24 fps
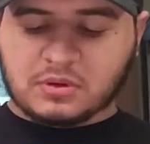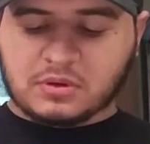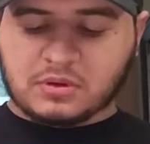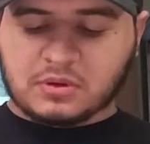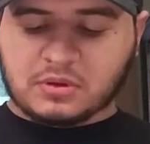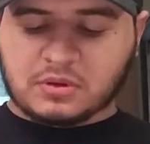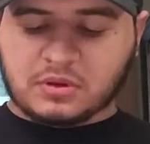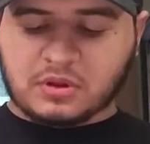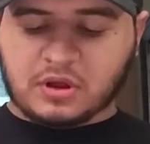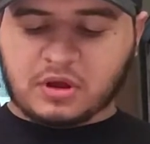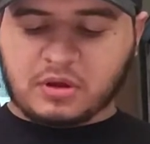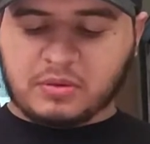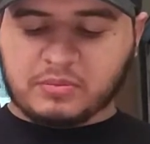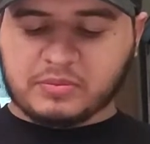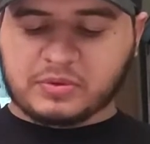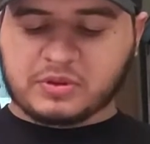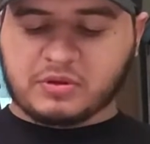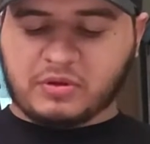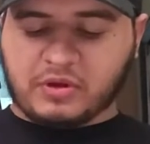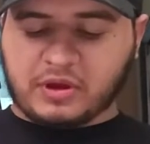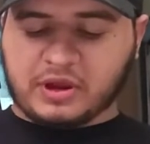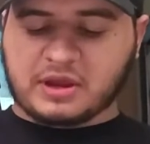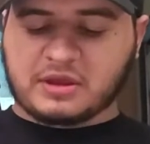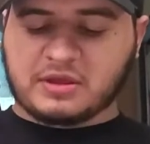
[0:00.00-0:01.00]
So
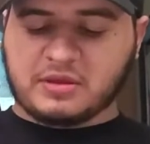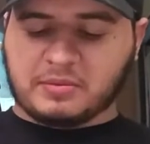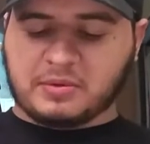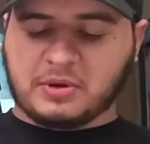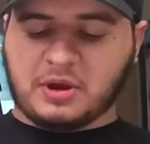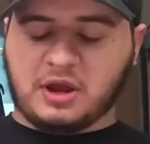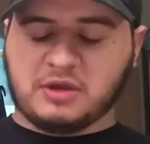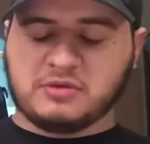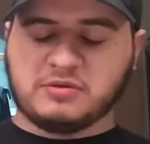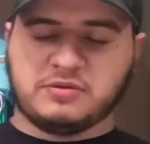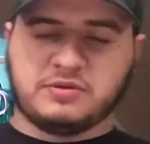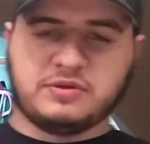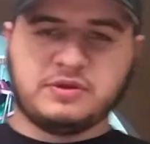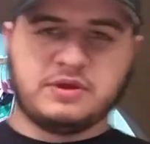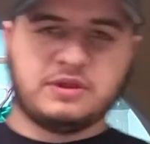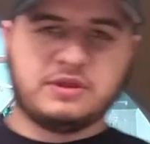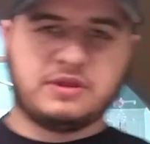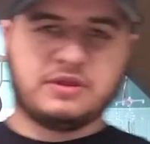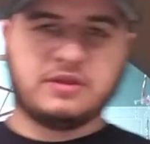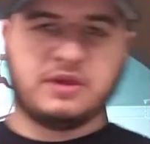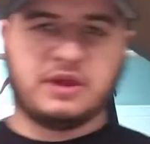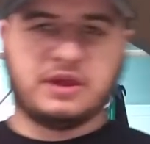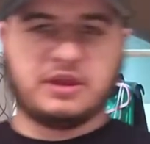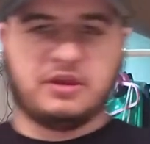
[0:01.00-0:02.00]
like some cons with this
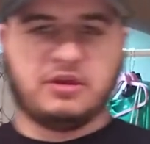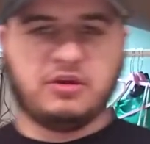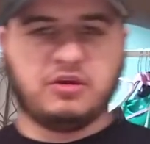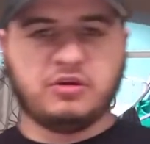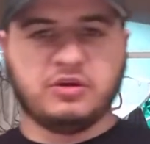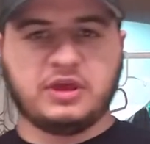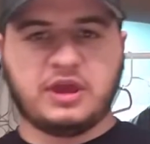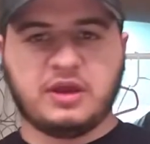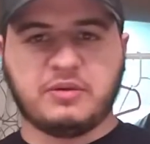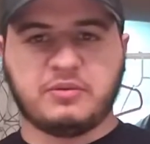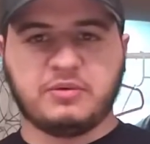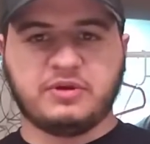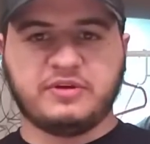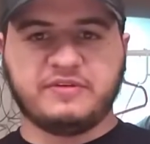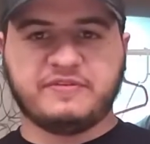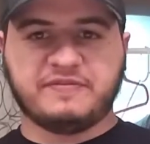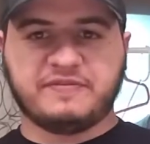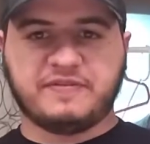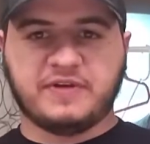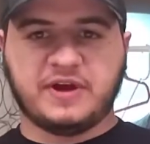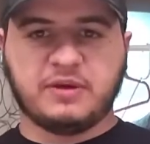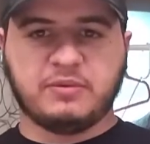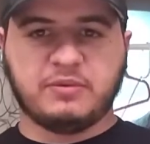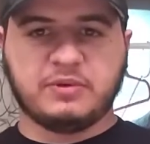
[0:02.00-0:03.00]
is like, you can't really
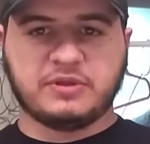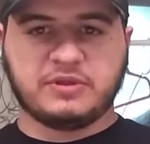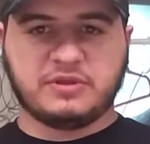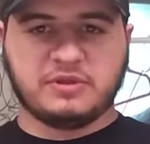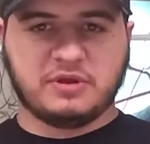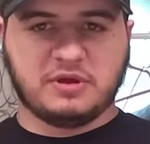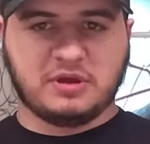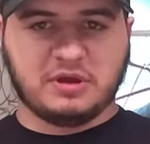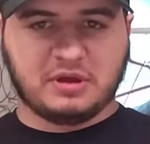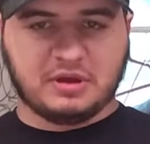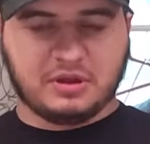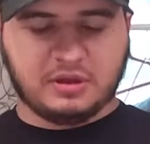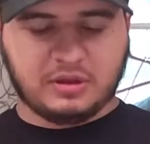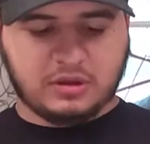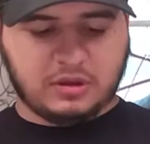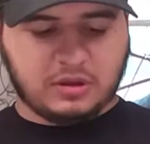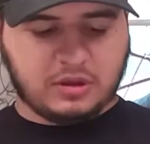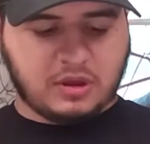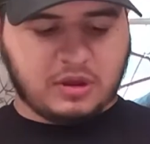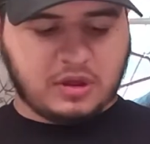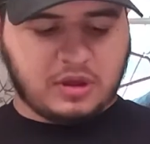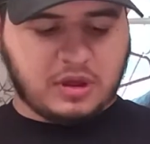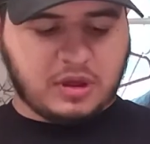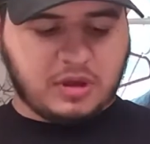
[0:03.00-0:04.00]
fight with it,
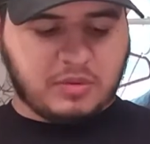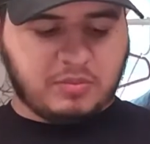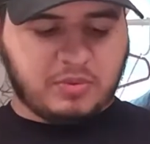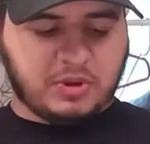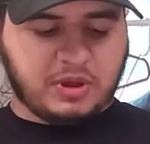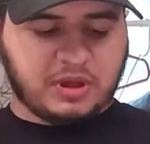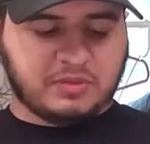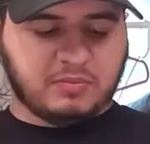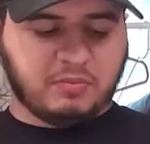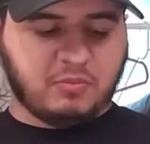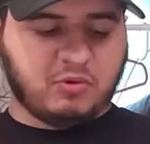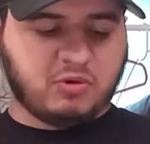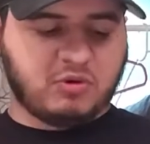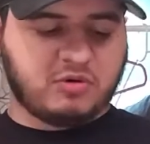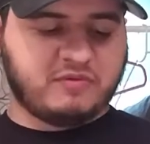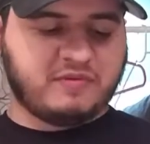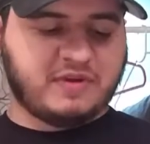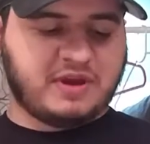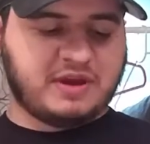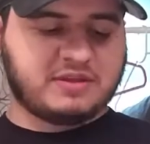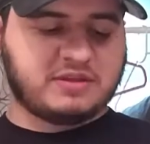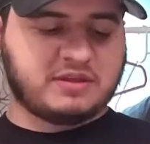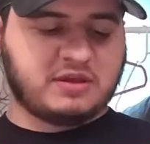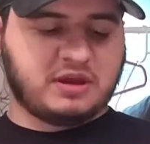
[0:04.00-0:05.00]
but it's more of
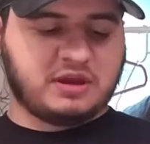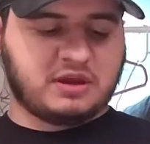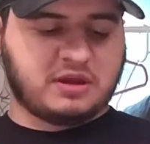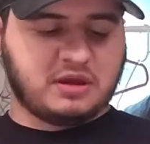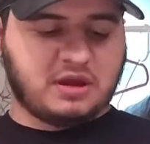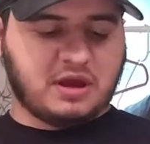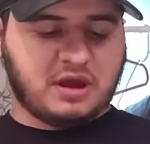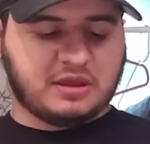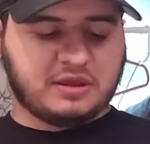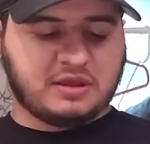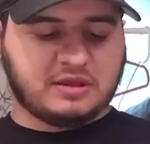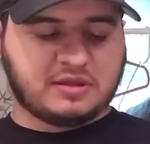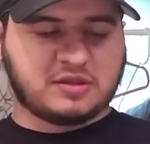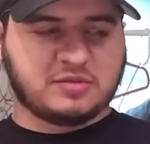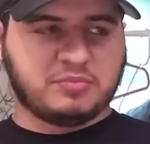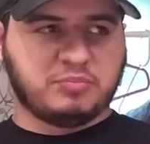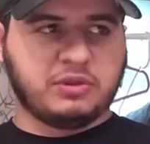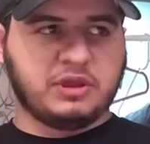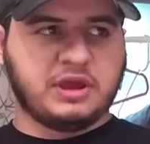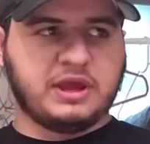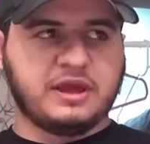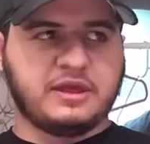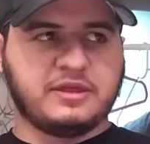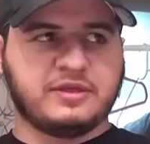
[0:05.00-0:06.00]
as like a
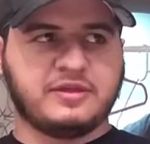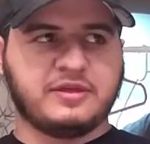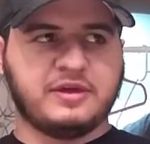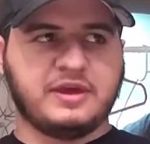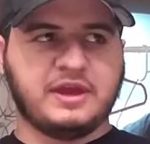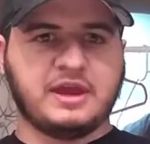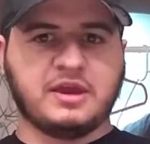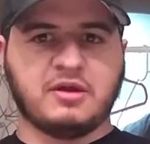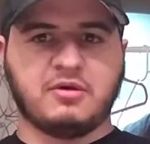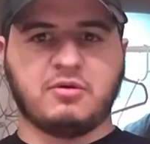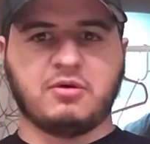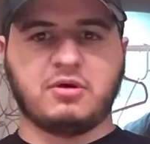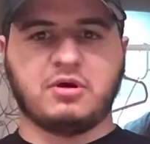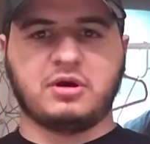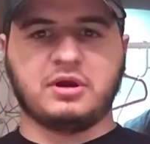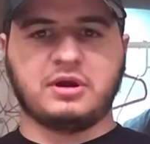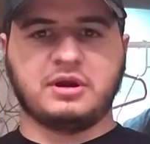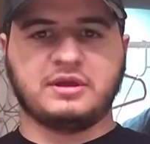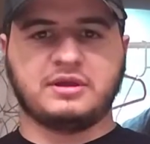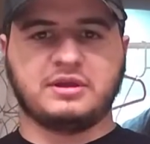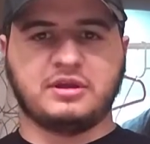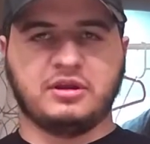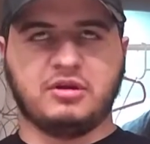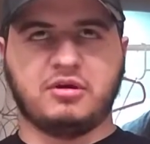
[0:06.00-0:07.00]
display thing, or
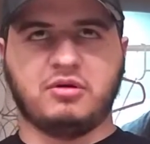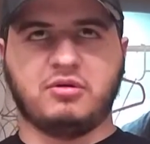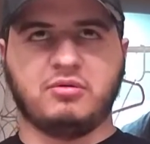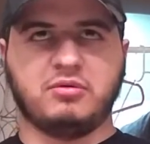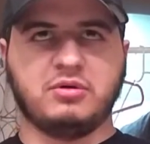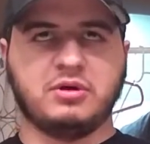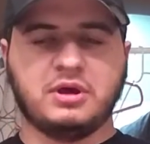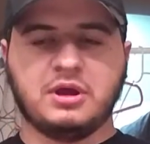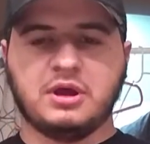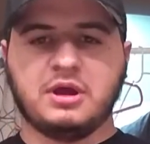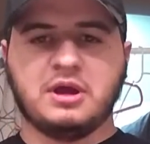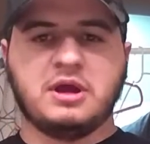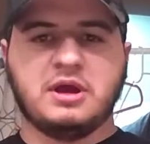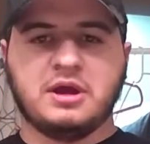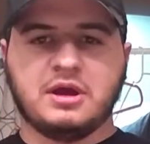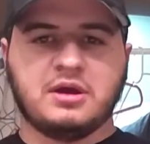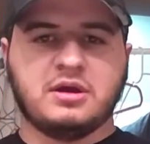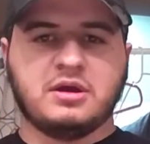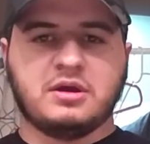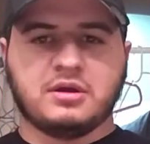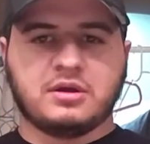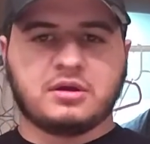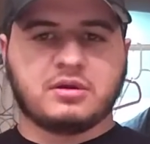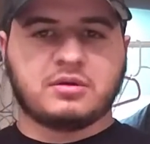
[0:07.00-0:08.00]

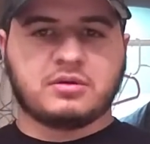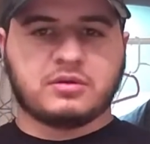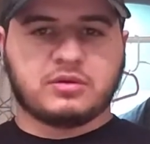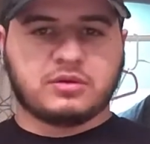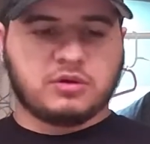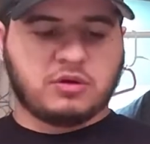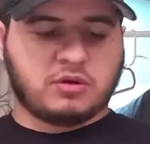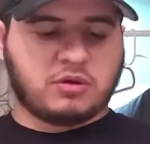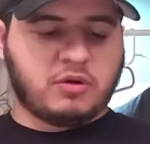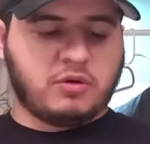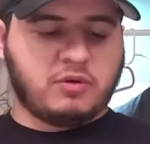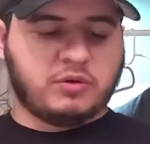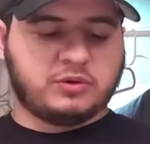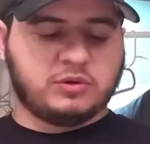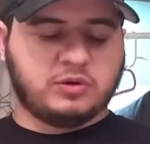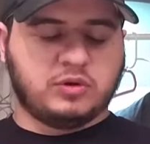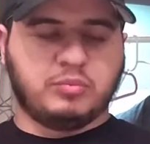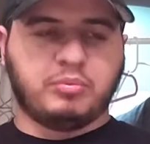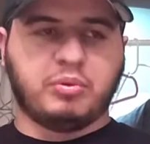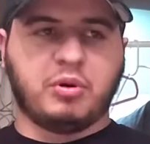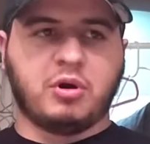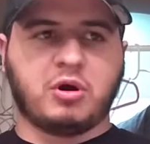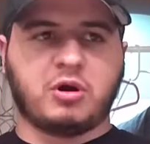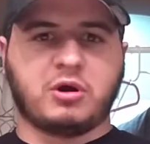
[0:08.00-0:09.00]
you're going to
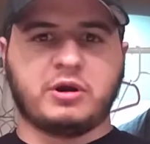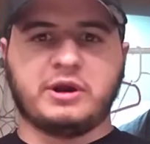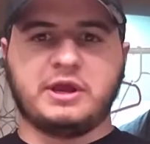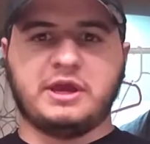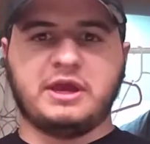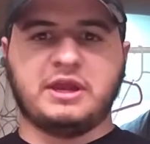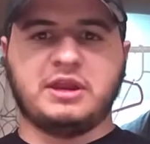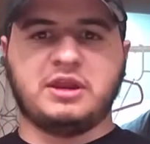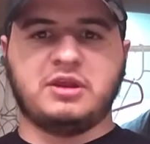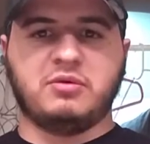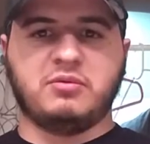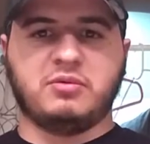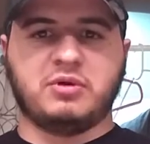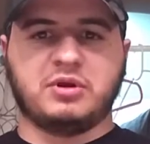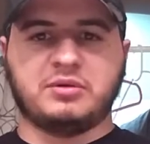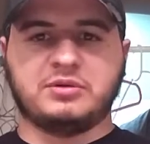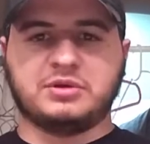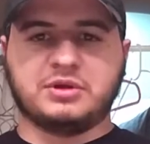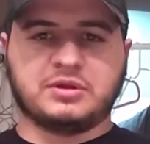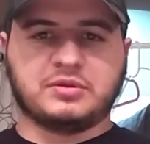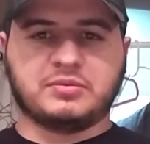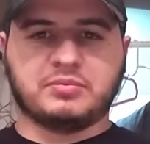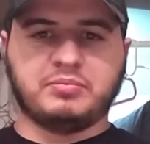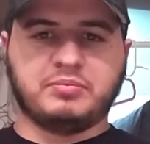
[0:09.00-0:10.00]
a party and you want to
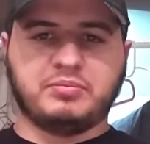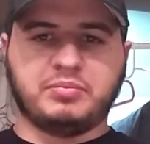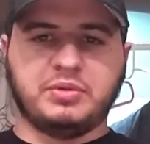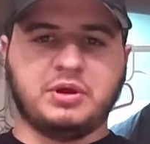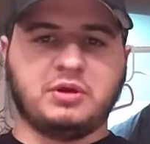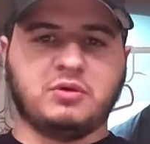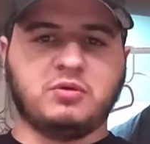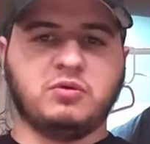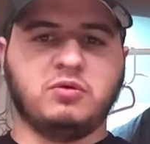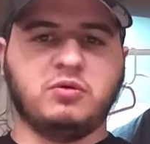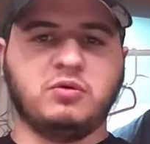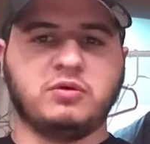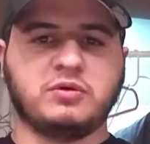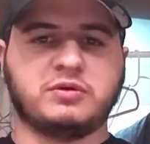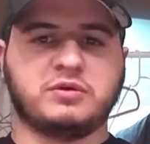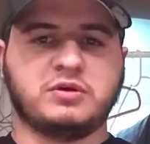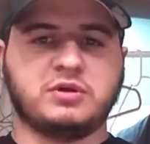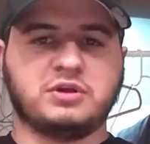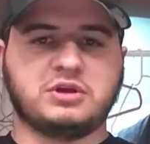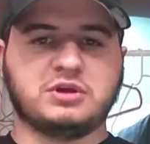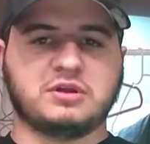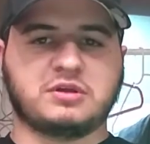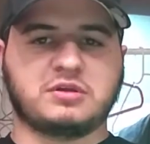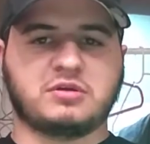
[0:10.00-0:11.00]
just be cool, so
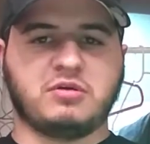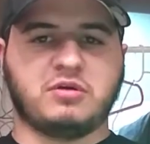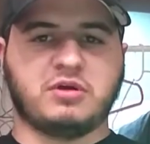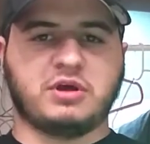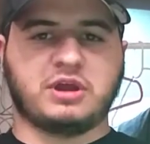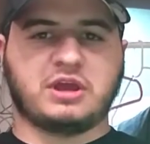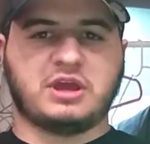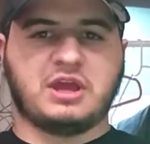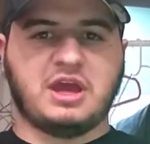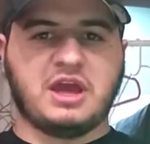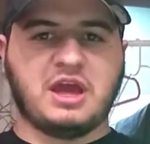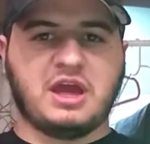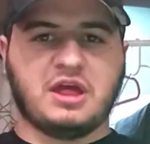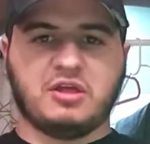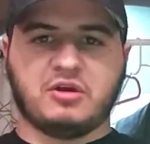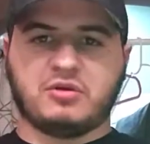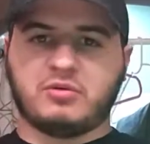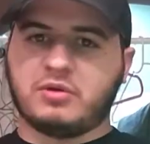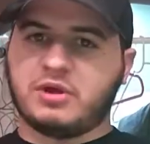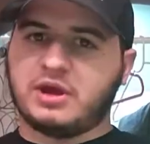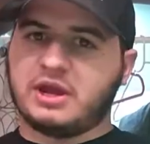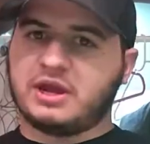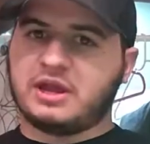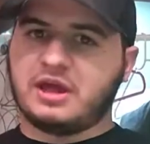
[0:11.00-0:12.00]
you just go like, hey, look
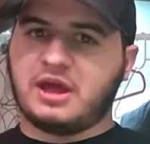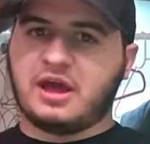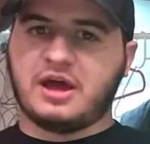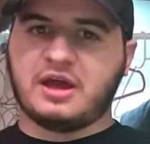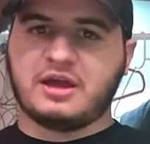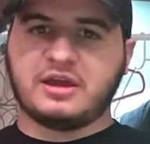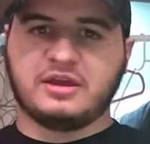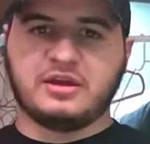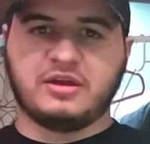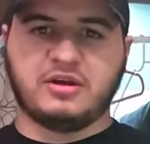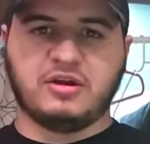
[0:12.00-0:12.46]
what I got,